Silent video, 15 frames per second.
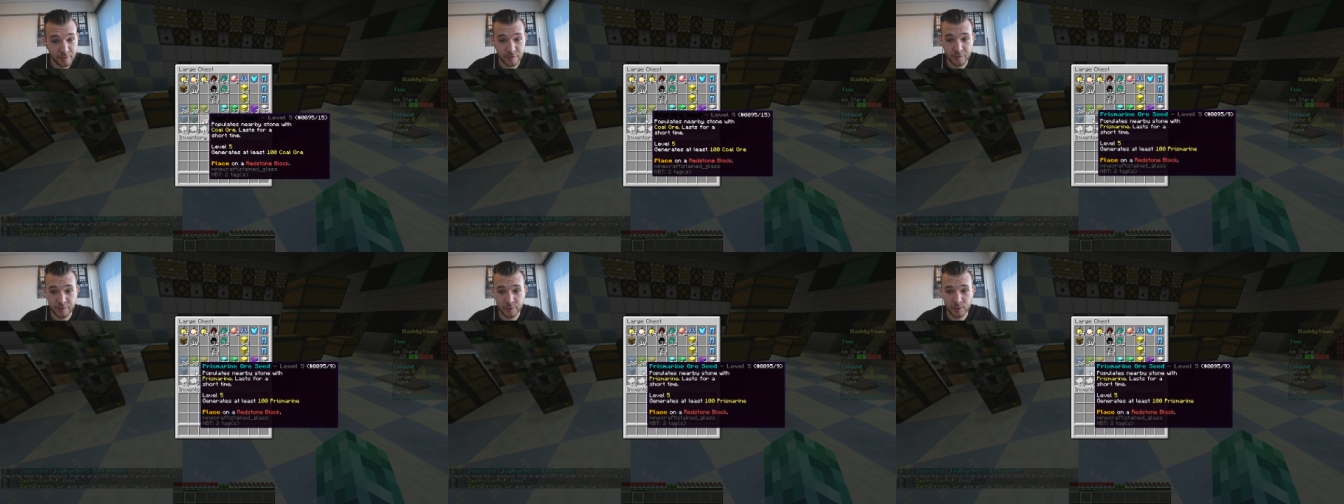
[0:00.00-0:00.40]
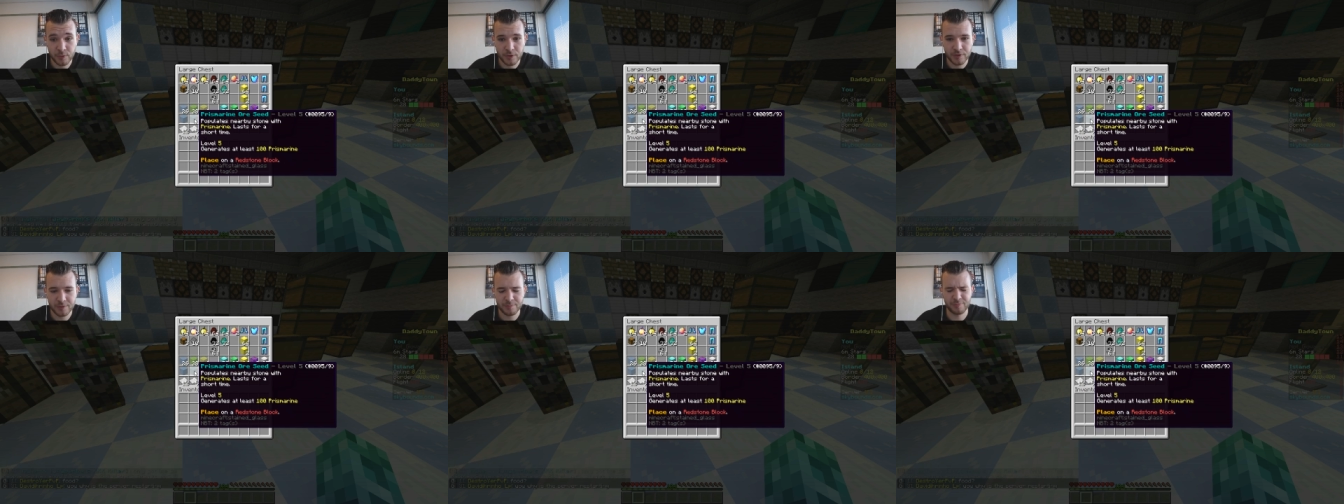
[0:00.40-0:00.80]
level
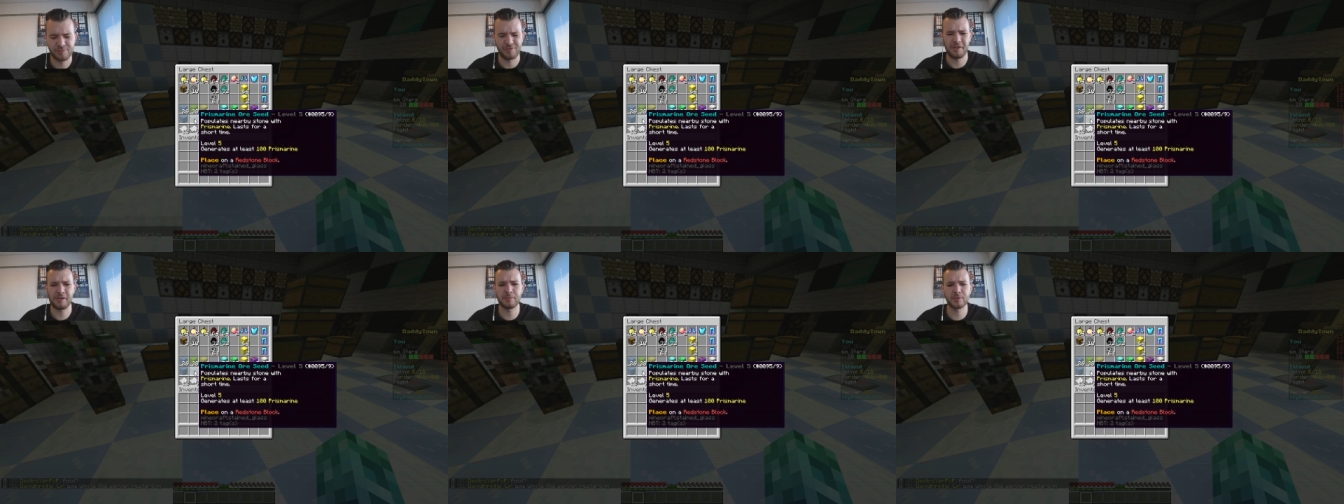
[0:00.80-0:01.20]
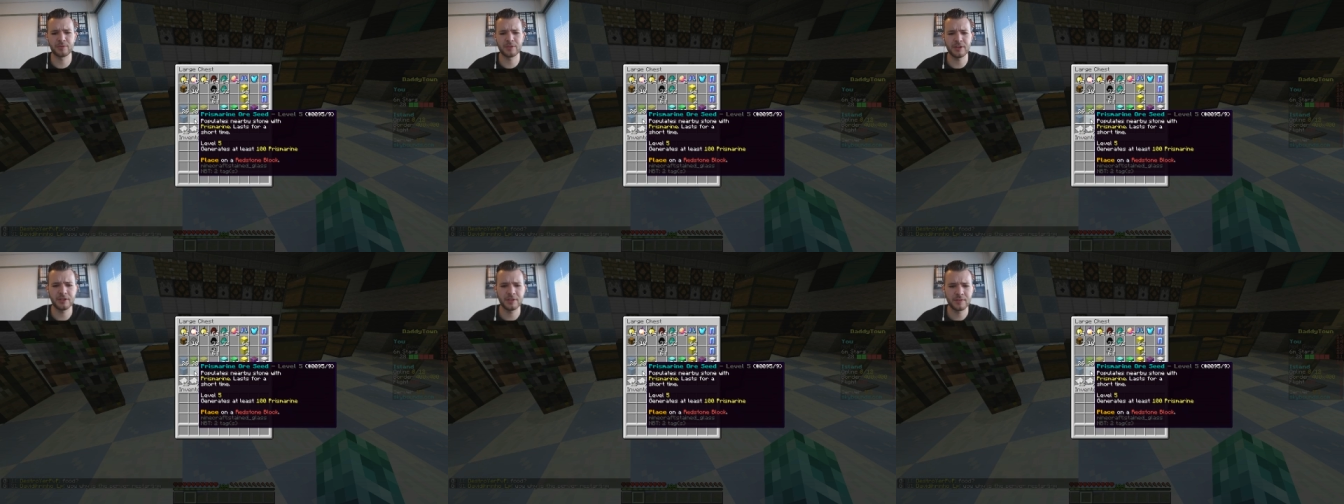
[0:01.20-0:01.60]
4,
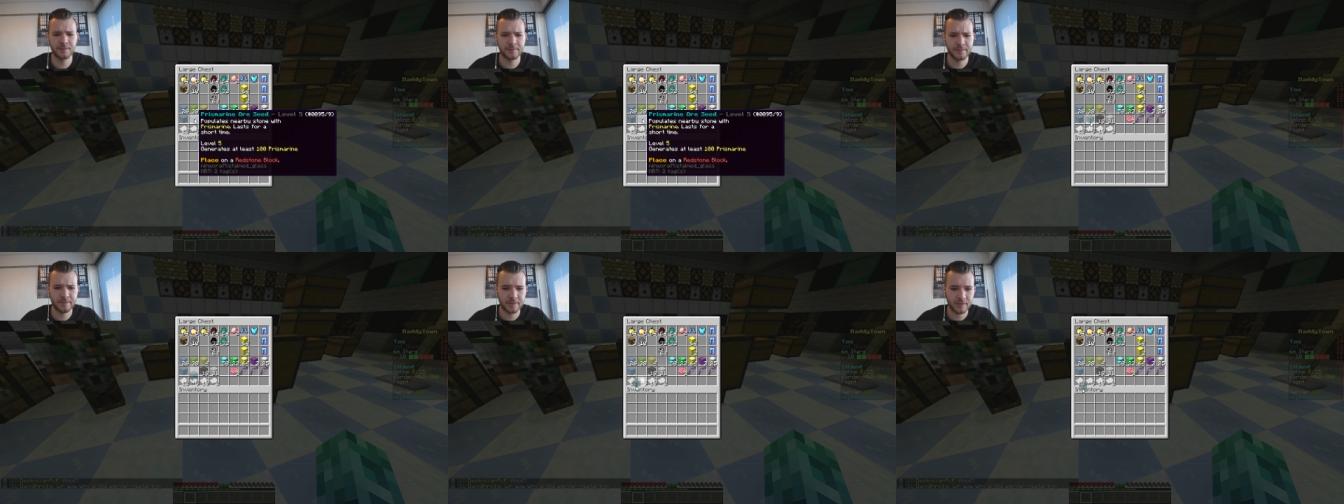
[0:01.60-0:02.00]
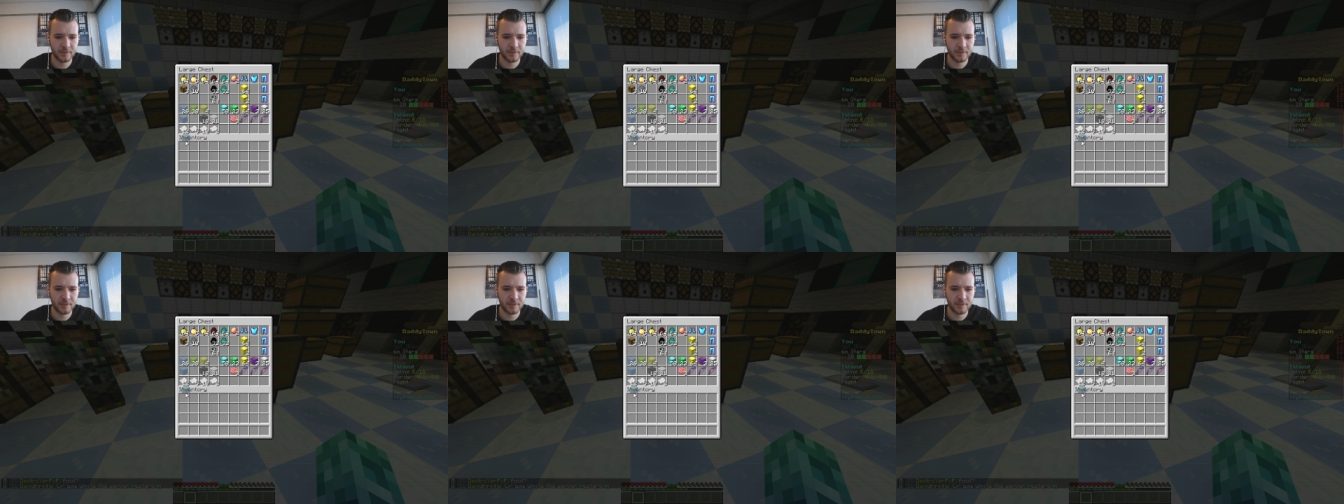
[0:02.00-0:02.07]
prismarine.